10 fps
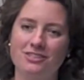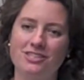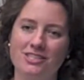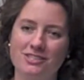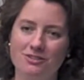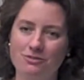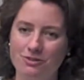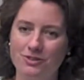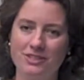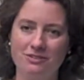She's her
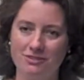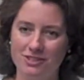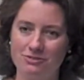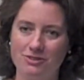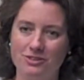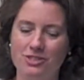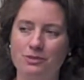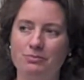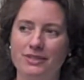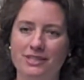own individual. She
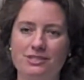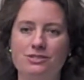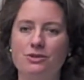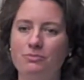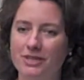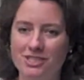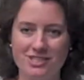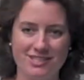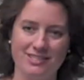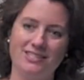brings so
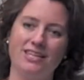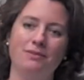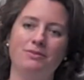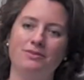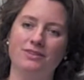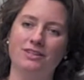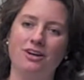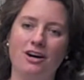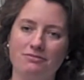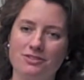much to the table and
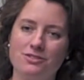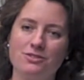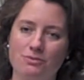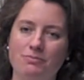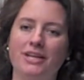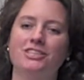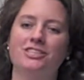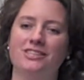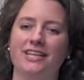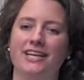offers so
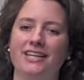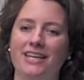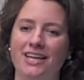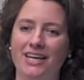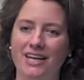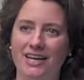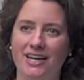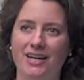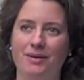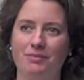much that,
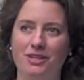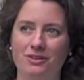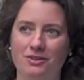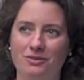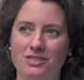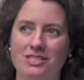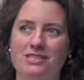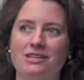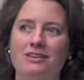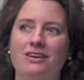um, you know, just